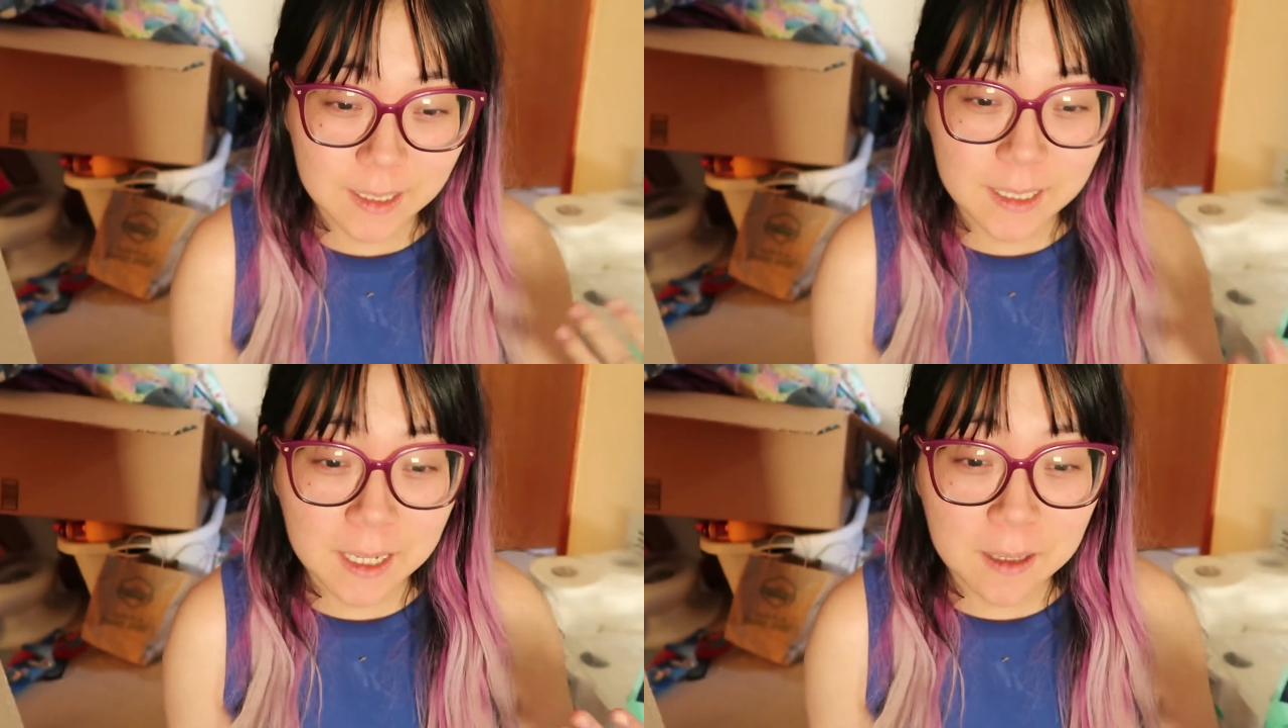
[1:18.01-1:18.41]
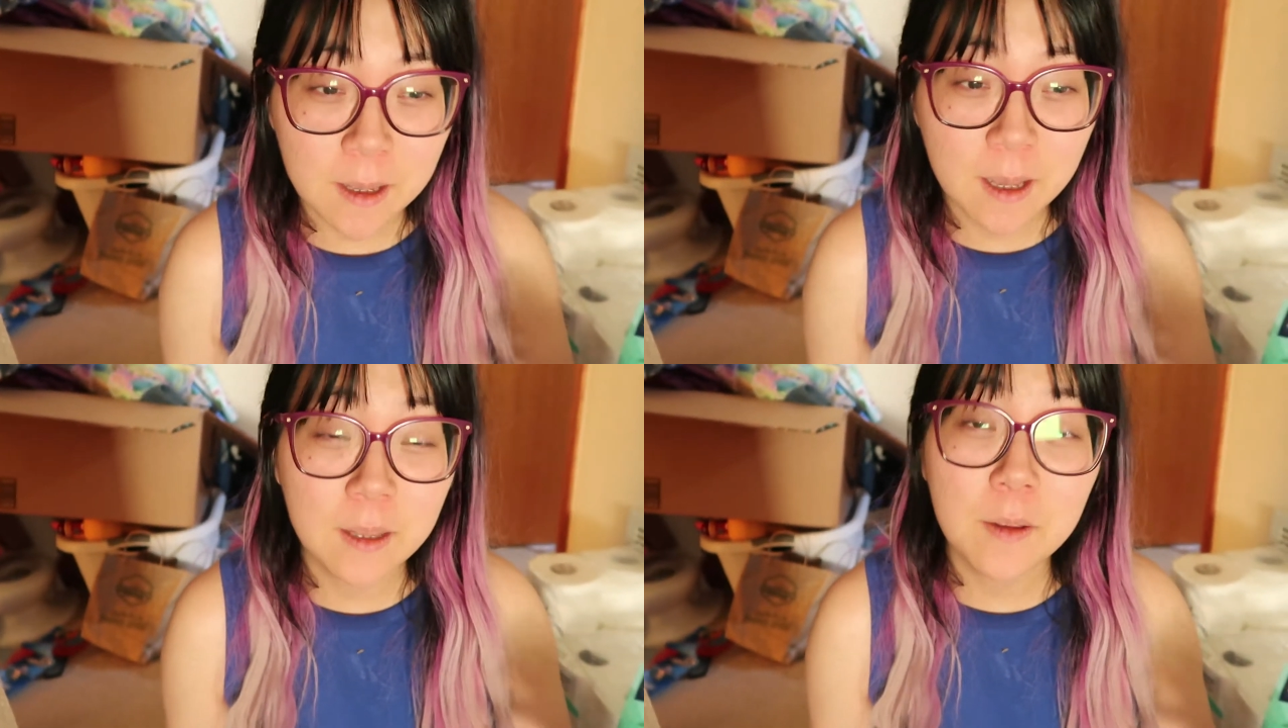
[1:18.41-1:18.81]
seeing
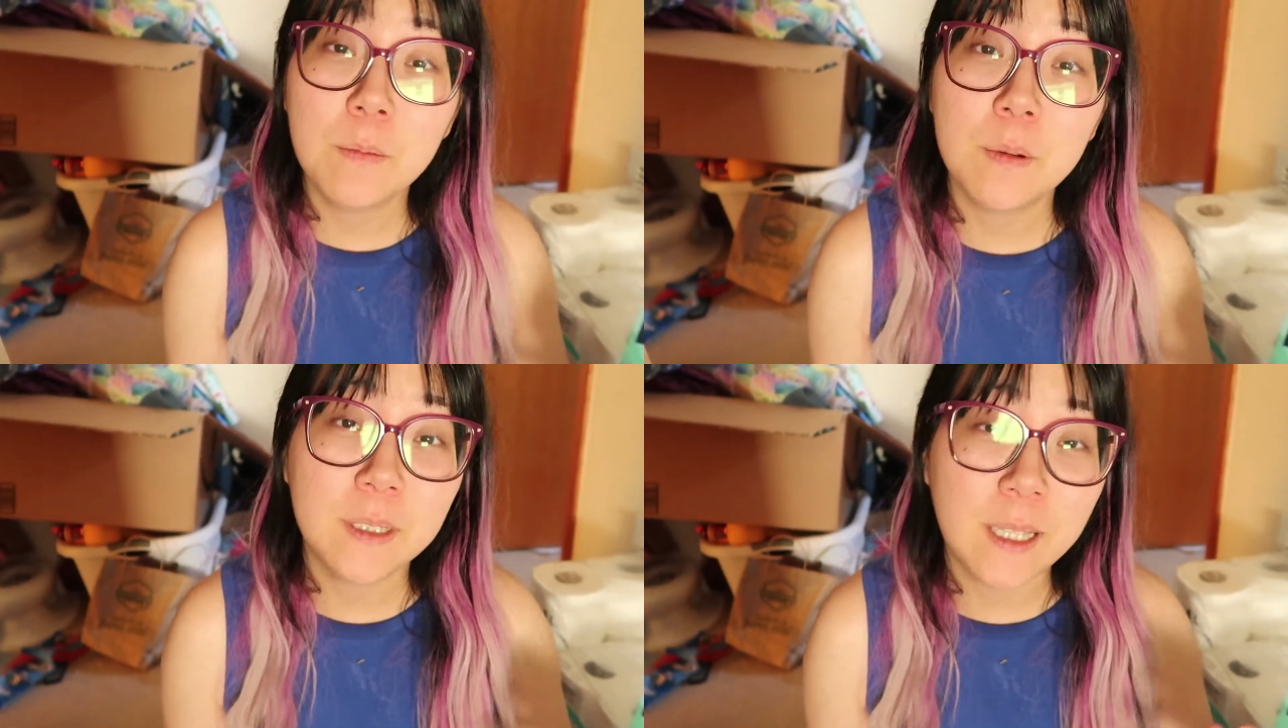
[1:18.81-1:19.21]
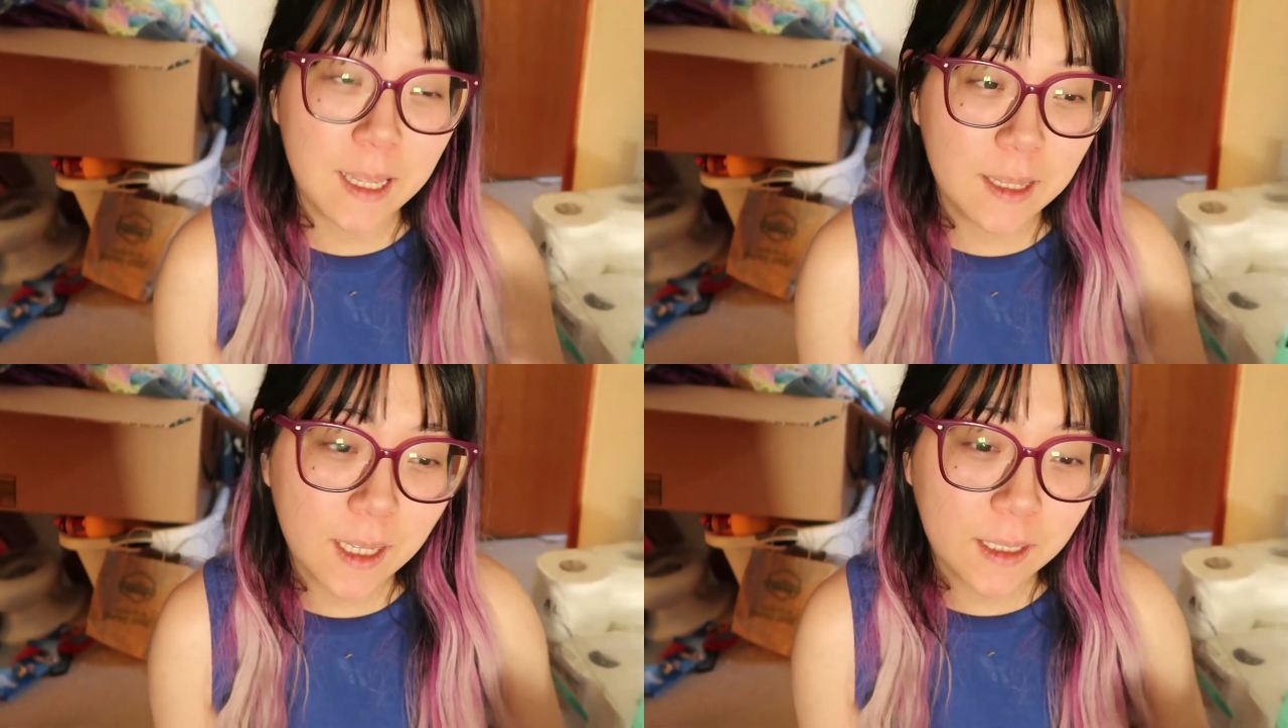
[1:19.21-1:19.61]
the almost
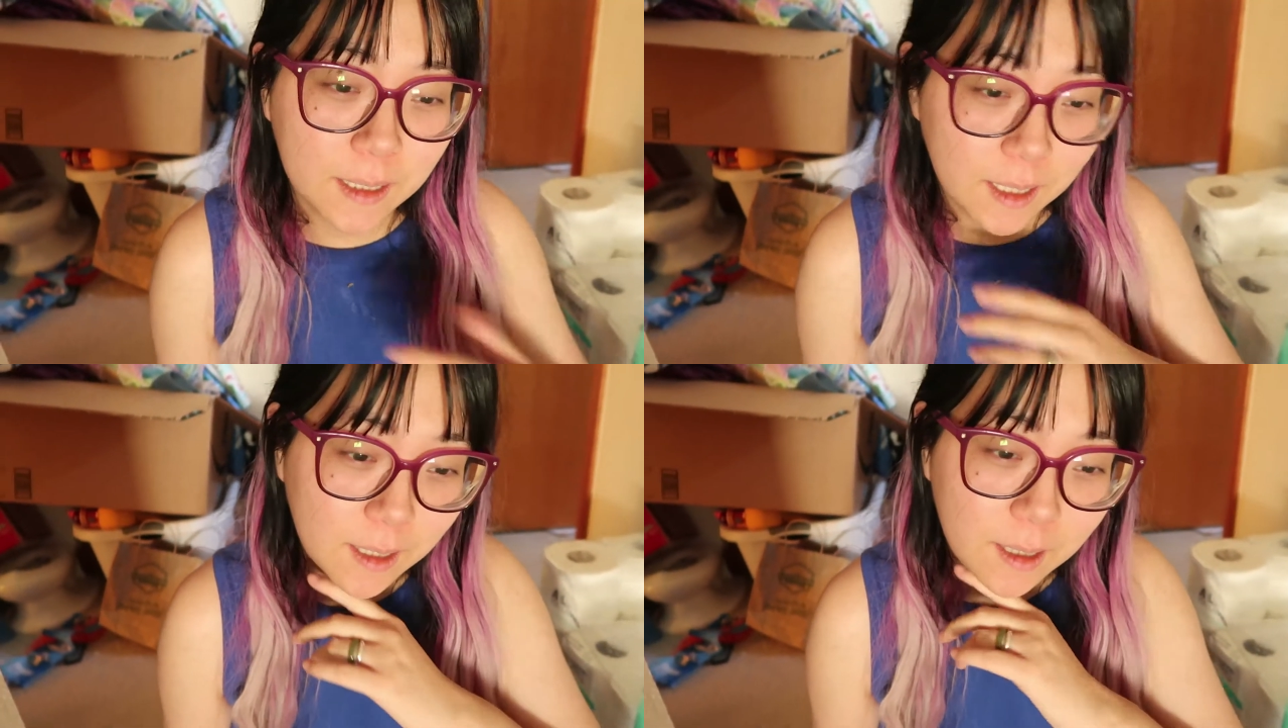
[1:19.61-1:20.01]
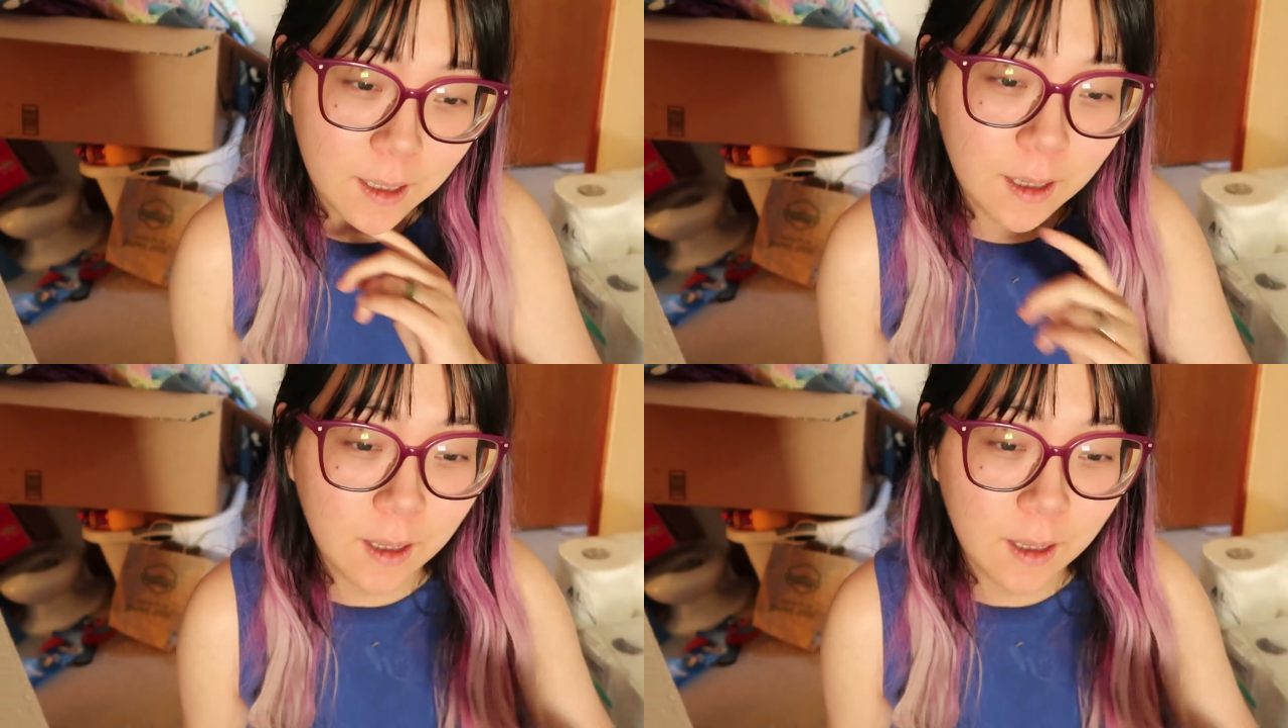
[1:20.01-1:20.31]
ending scene.